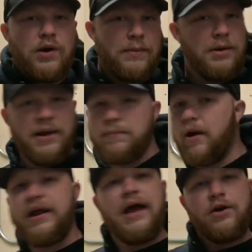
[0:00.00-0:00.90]
where I'm going to make
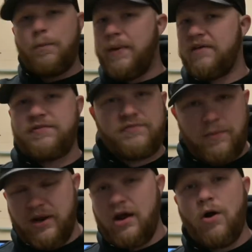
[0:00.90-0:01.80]
money. I don't benefit
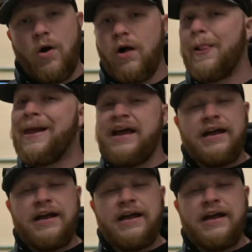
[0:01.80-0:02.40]
from it at all.